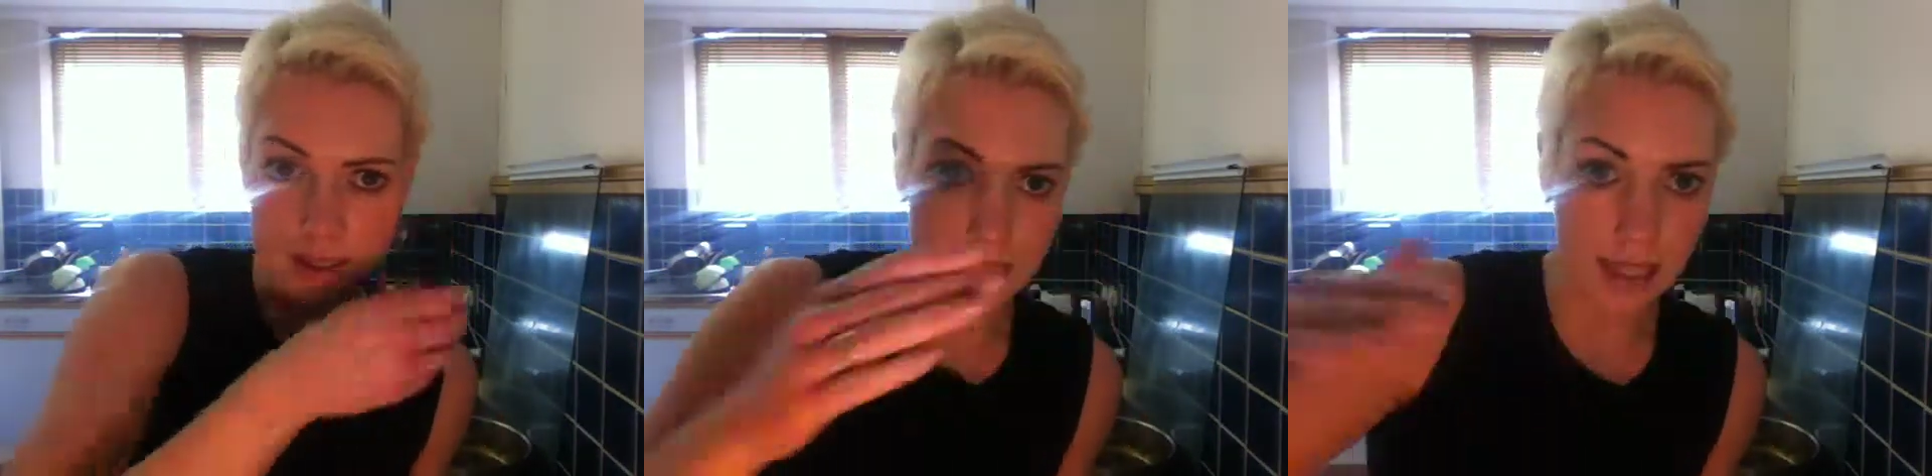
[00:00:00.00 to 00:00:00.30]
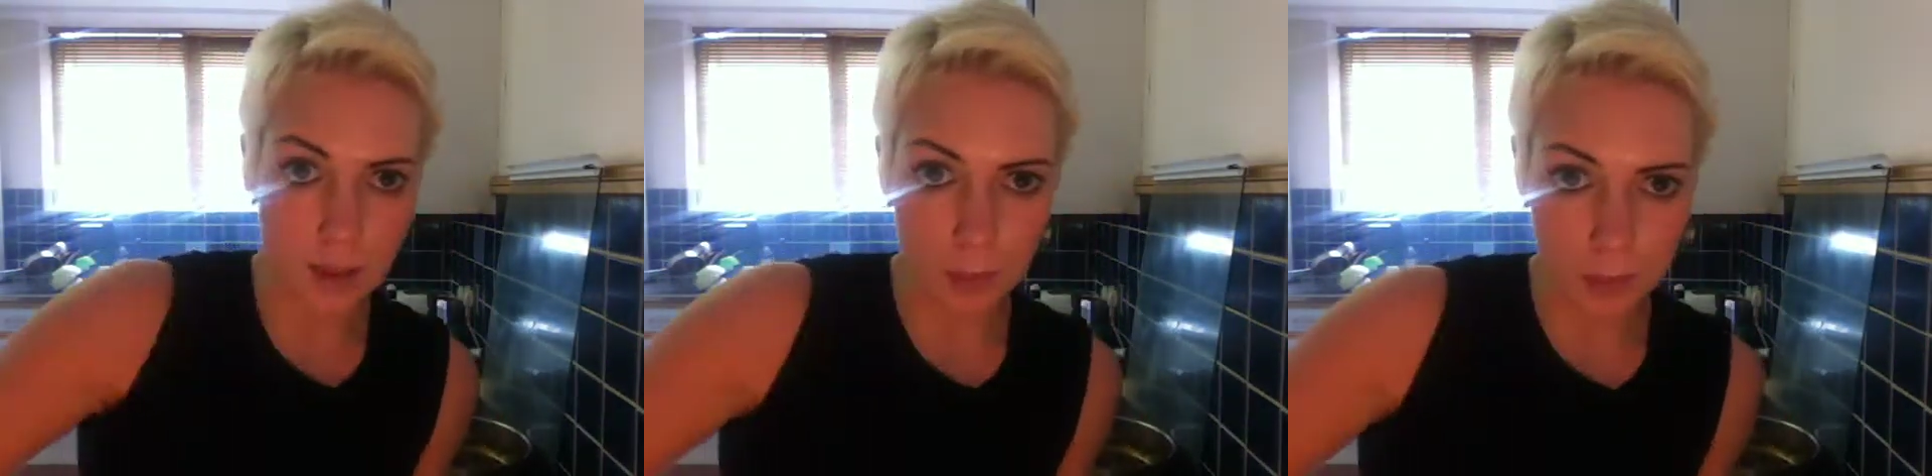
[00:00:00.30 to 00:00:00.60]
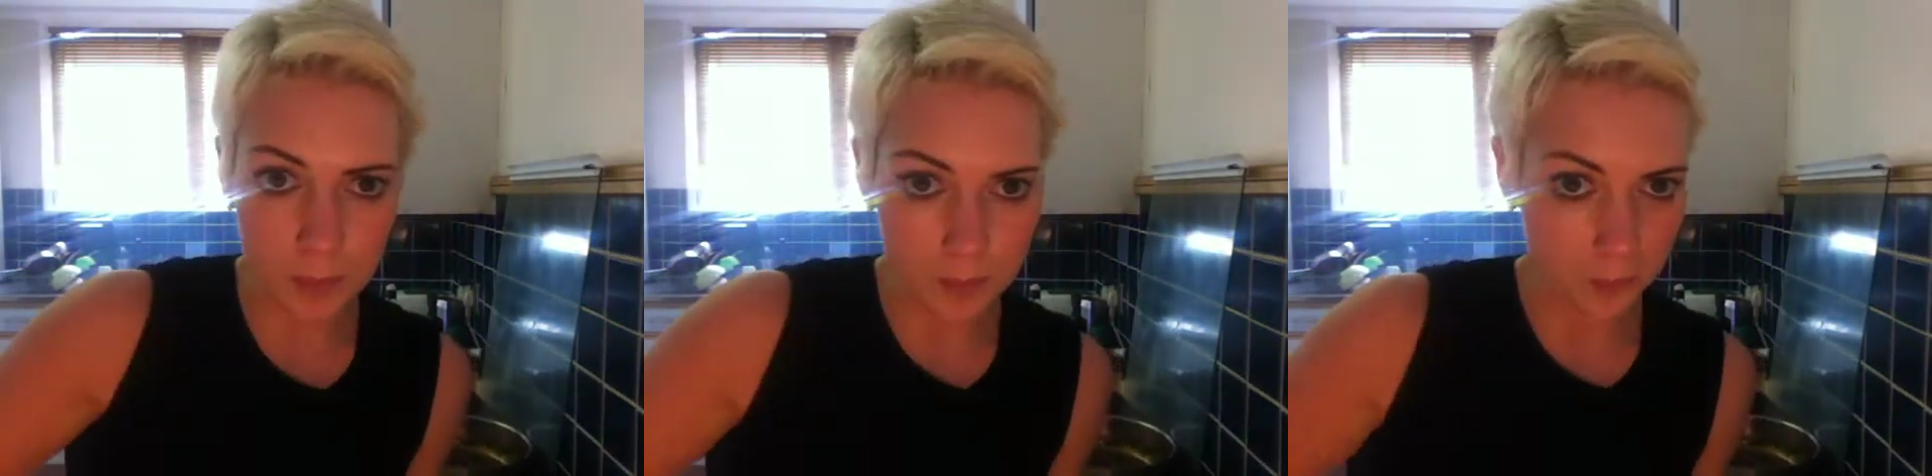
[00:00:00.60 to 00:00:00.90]
and scale it
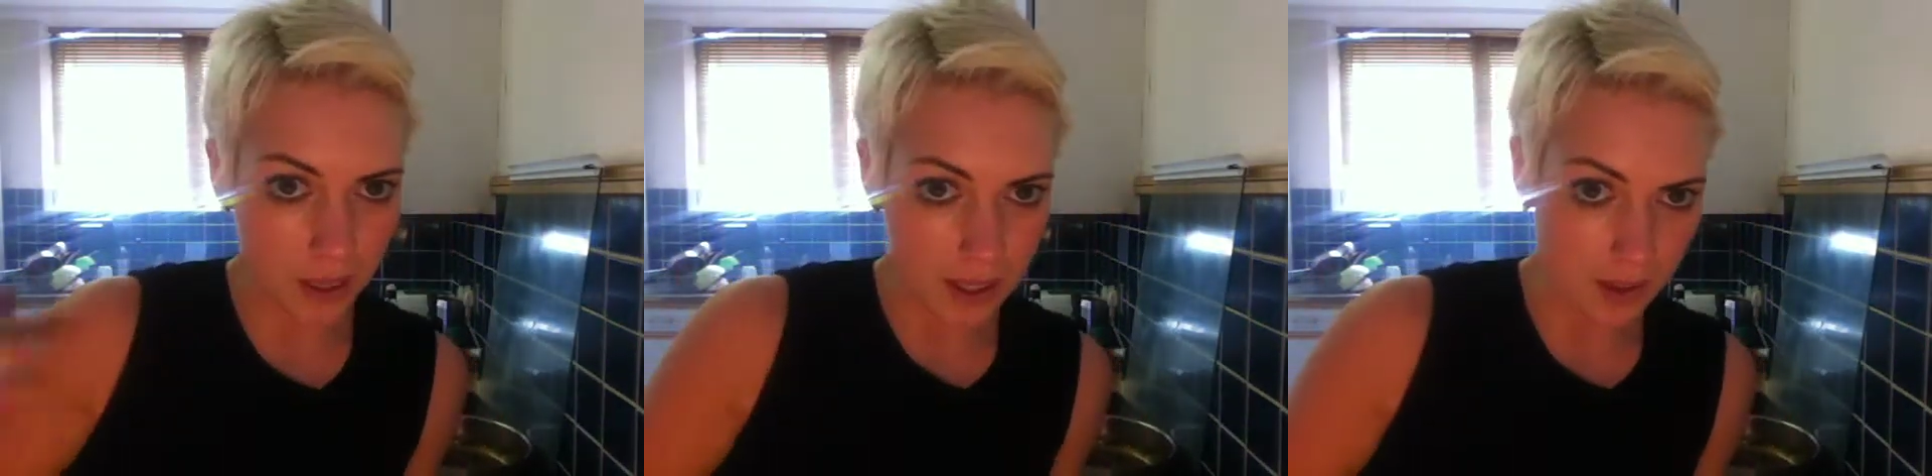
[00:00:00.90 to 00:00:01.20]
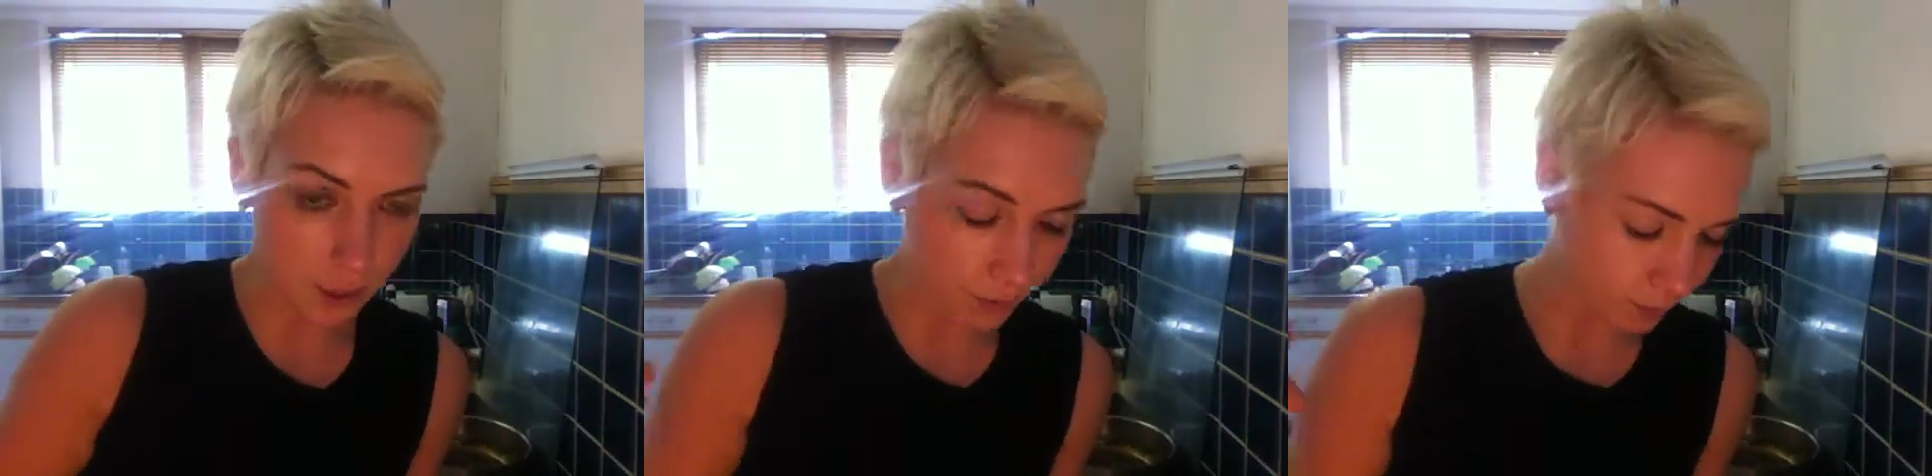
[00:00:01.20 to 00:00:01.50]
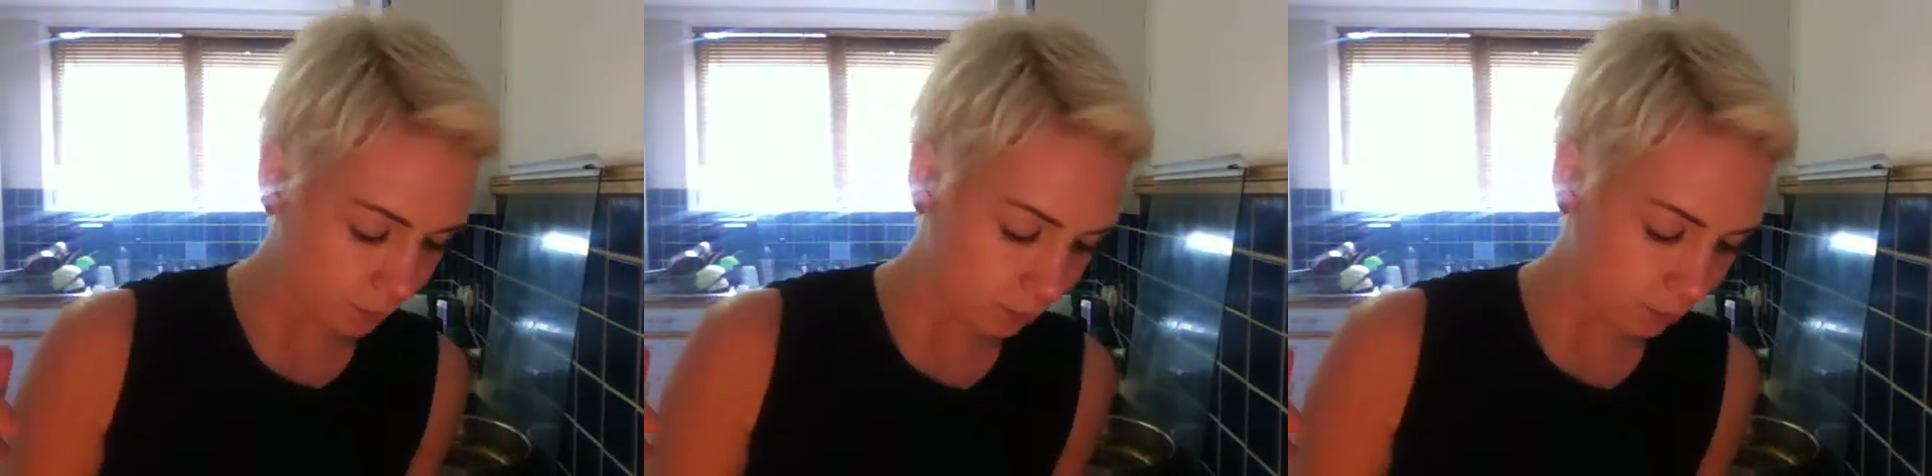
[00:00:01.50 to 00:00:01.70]
up as you go.